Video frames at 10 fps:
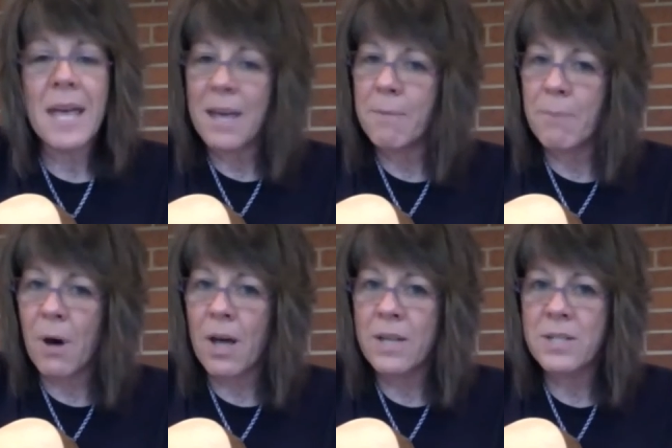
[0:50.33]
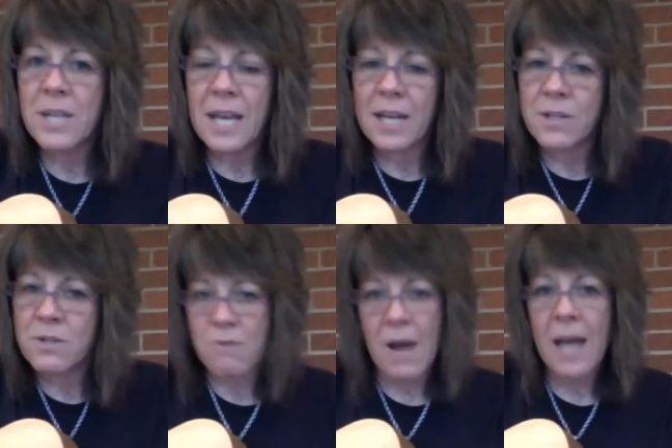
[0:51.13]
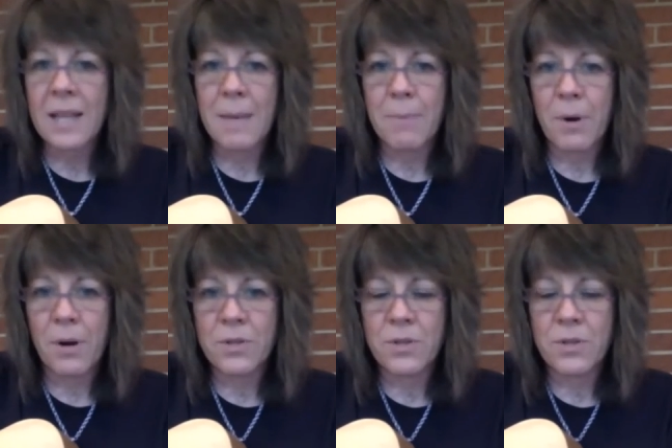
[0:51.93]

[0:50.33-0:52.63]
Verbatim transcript: Hit pause, extract that part of